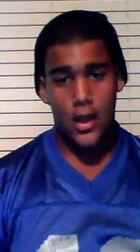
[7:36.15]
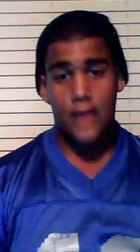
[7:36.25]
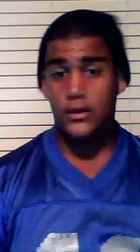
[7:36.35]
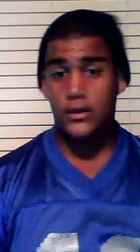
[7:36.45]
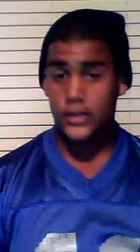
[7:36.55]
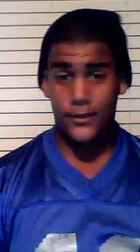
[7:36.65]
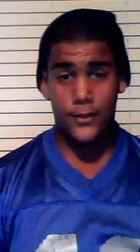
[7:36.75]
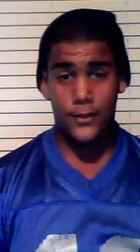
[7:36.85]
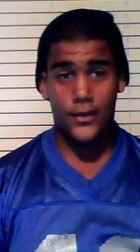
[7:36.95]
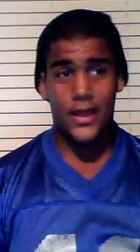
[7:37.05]
And there's some
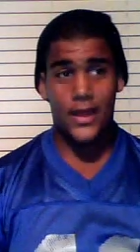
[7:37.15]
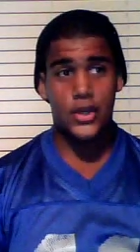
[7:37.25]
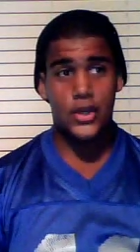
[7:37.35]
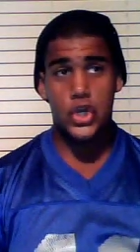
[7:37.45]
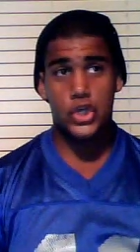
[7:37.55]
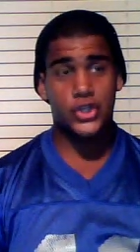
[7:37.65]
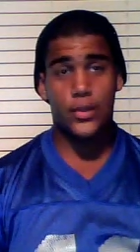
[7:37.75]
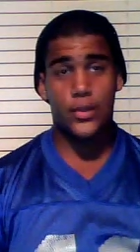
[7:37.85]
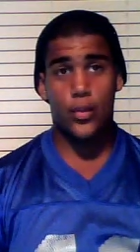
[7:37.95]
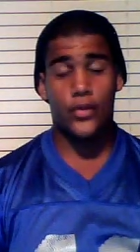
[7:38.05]
people that just will